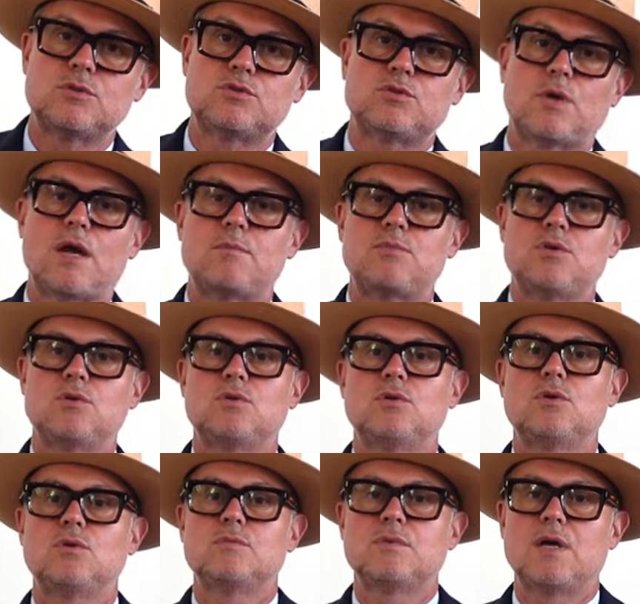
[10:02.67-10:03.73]

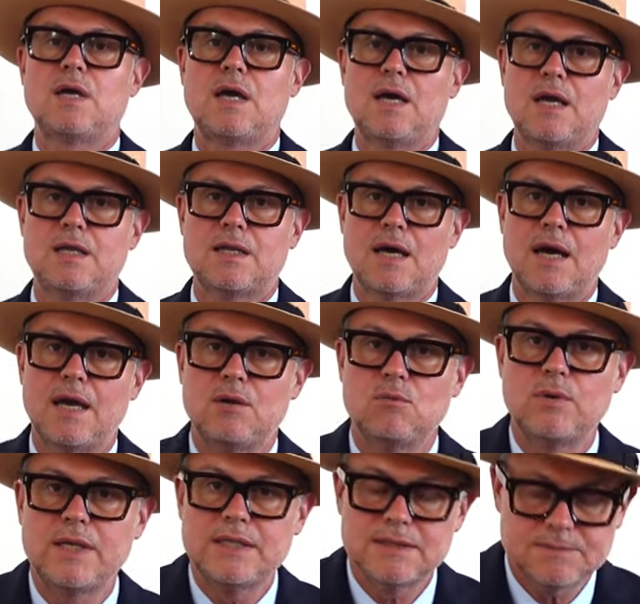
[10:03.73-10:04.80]
tribunal and I
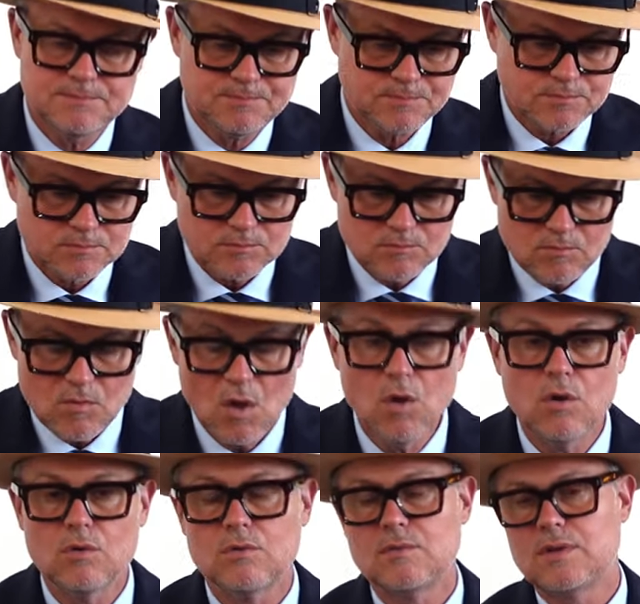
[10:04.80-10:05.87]
win,
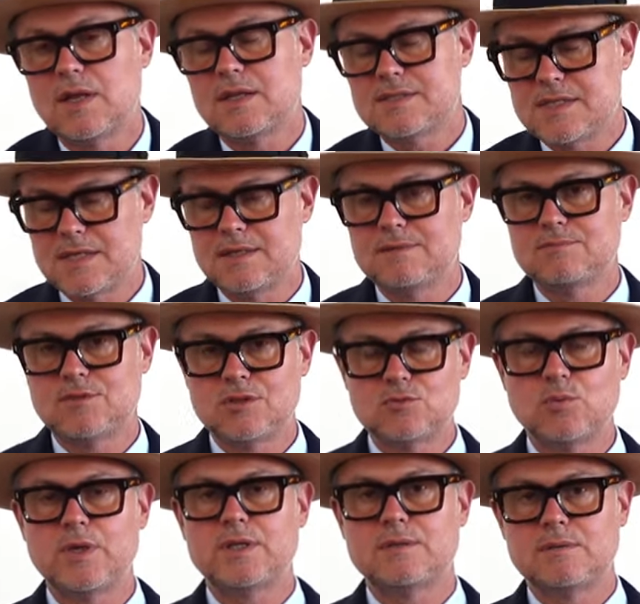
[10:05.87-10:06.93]
oh, I'd say not
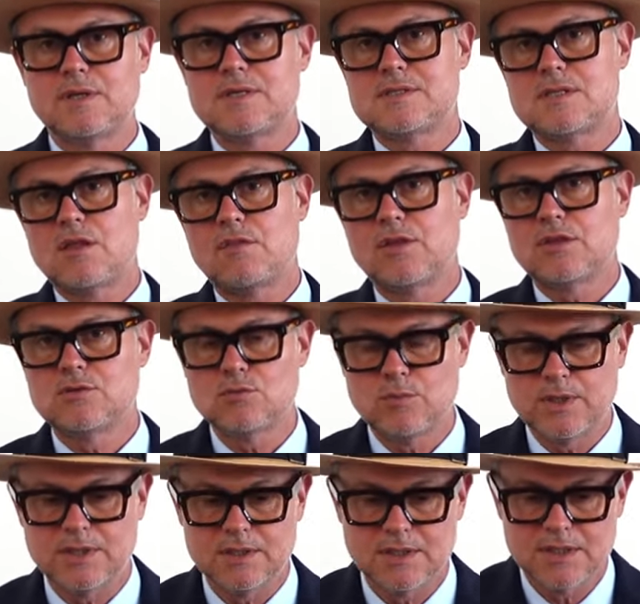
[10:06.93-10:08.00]
win, there is nothing to
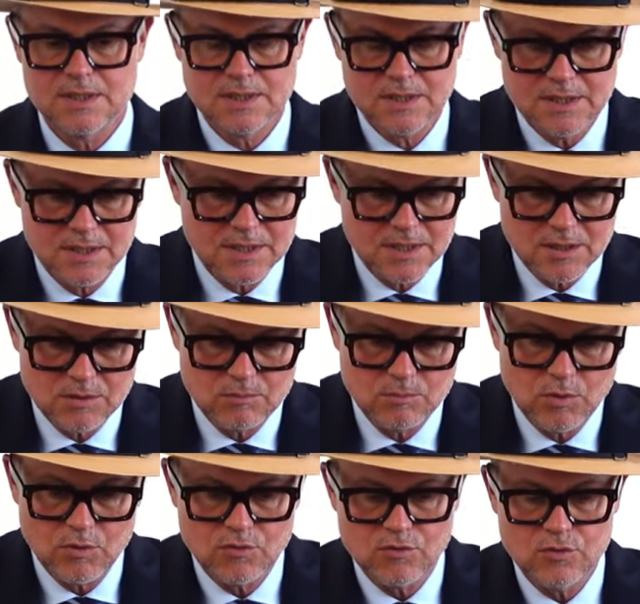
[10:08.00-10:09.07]
win.
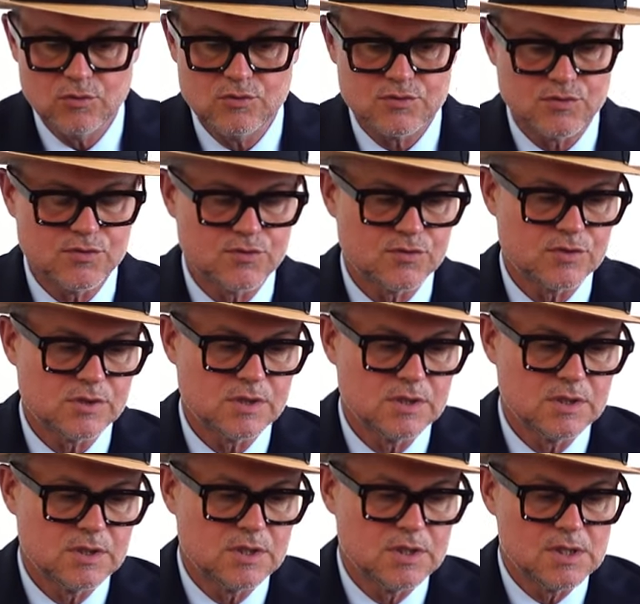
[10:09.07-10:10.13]
Both losers.
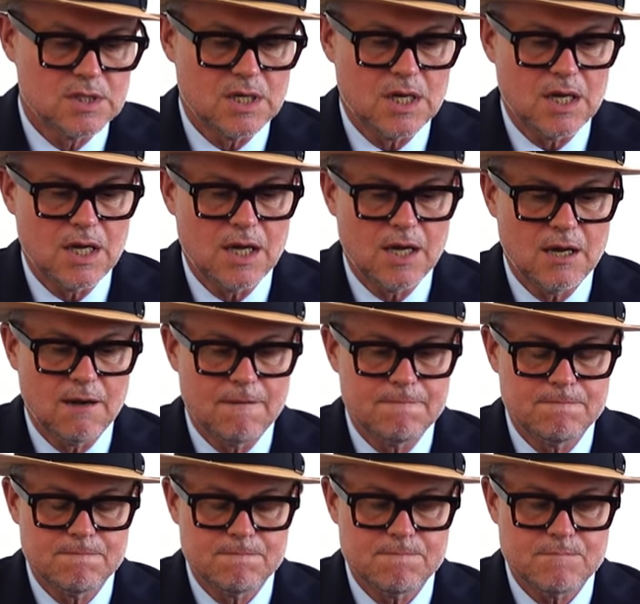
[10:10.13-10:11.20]

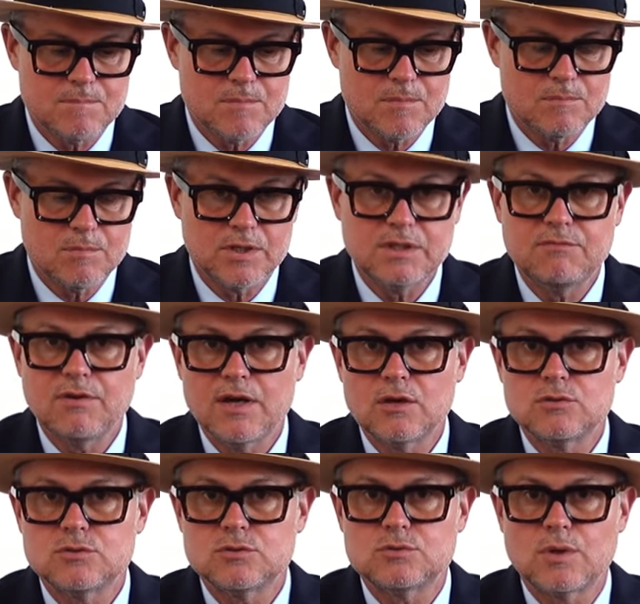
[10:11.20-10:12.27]
Um, but if I
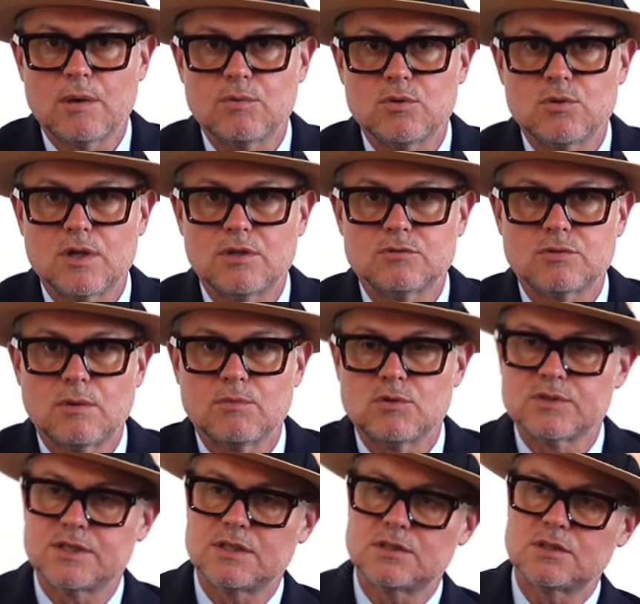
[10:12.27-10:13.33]
go to tribunal and tribunal
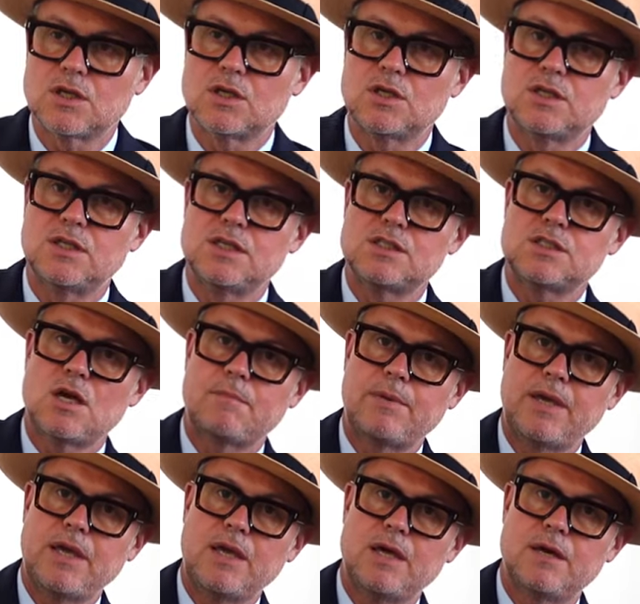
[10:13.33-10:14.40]
says, this shop
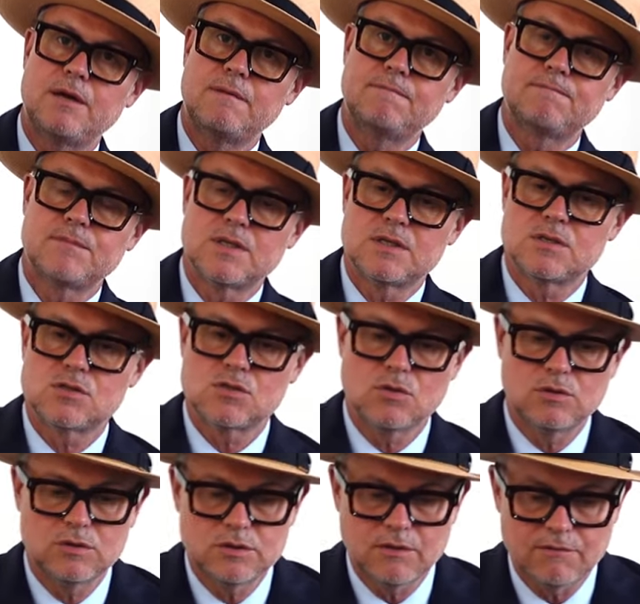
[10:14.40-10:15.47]
here
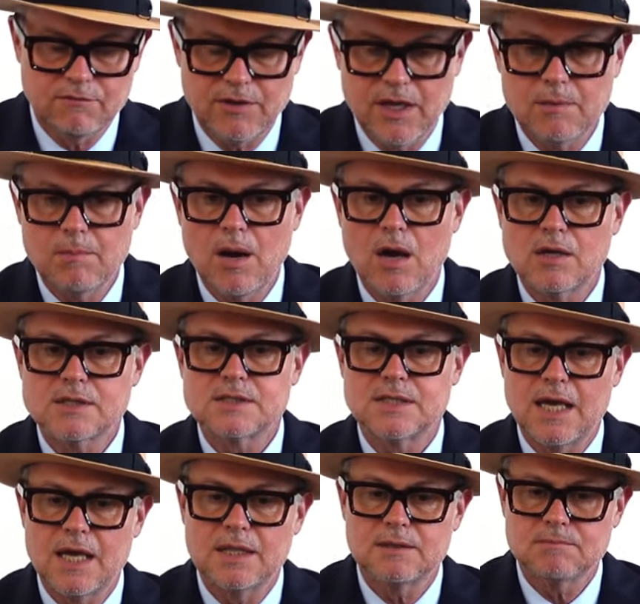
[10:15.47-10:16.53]
sold fake box,
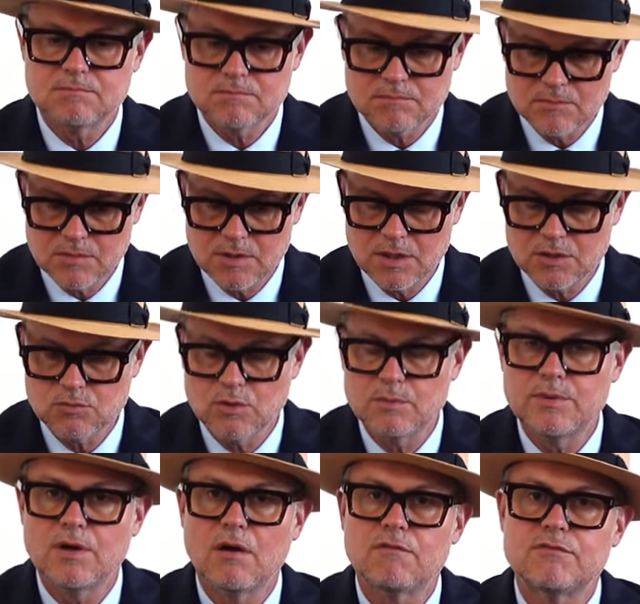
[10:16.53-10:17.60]
then it will
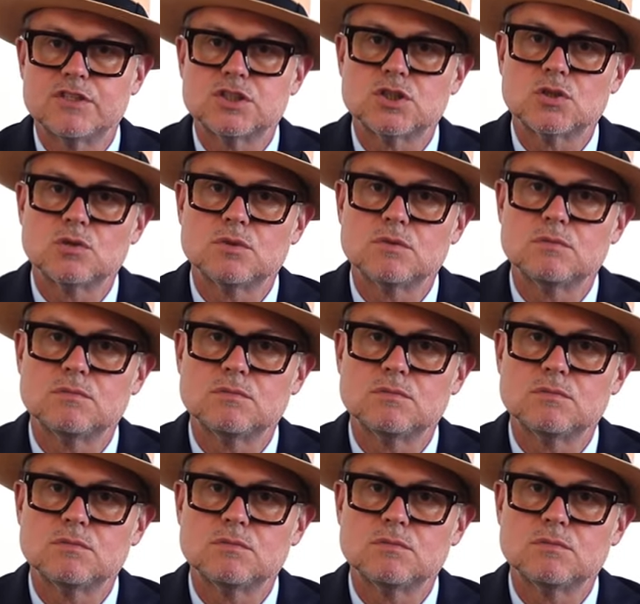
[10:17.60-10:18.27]
be official.